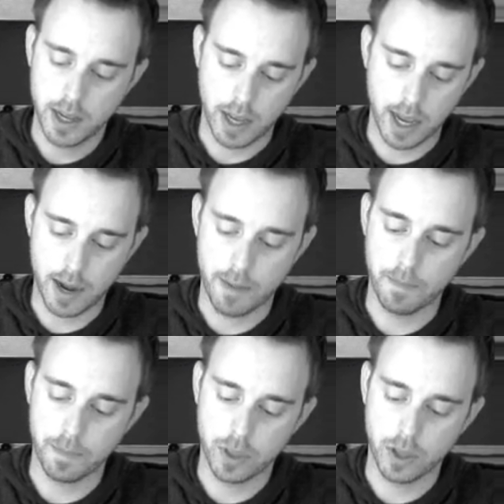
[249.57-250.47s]

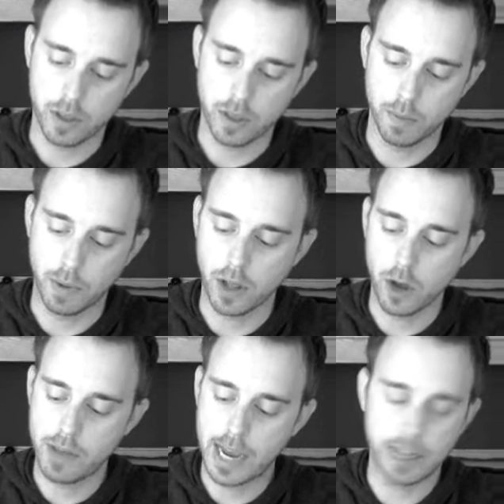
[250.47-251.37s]

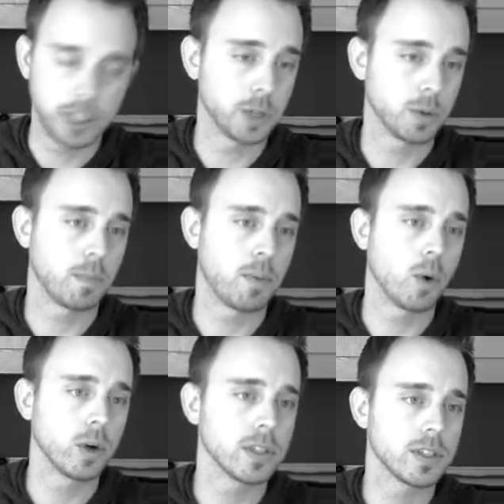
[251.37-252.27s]
Below that is your
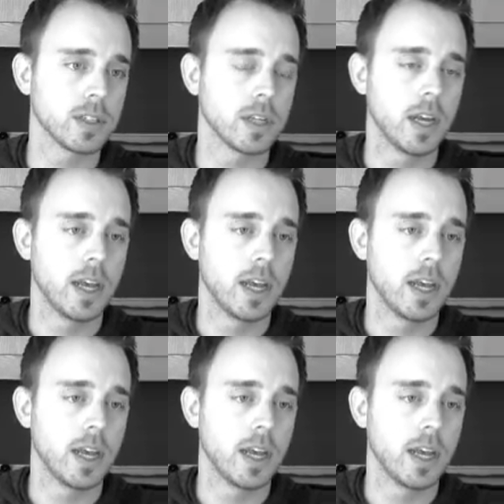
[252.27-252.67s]
reports,